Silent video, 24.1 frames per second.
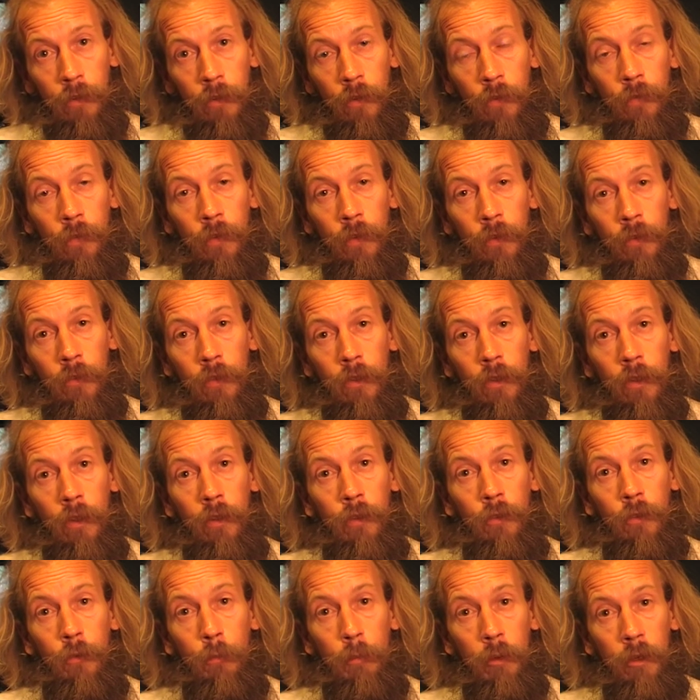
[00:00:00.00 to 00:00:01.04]
the physical
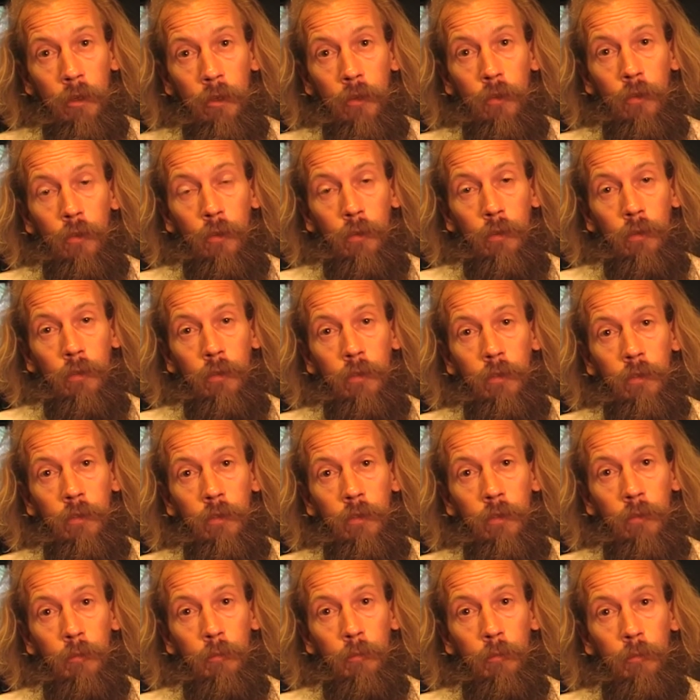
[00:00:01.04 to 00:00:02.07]
and spiritual,
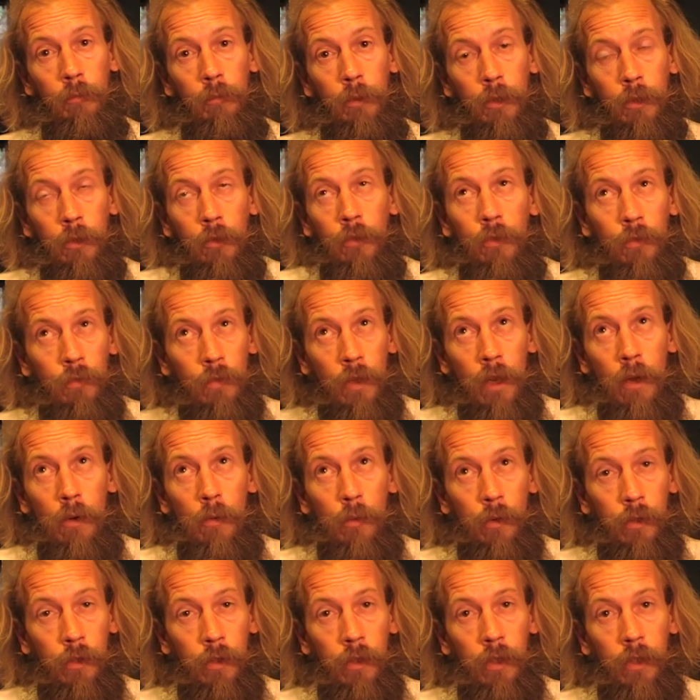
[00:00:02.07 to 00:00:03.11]
because you've dealt
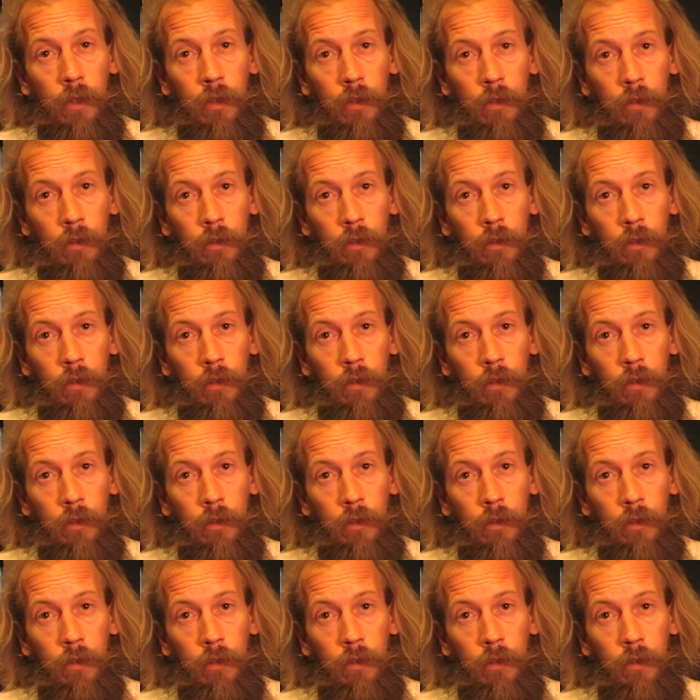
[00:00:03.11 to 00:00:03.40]
with it.